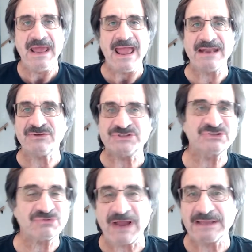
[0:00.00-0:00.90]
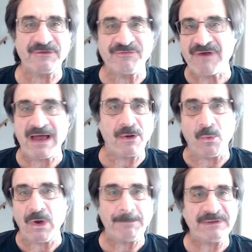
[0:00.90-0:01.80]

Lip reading: And if she tried to follow up,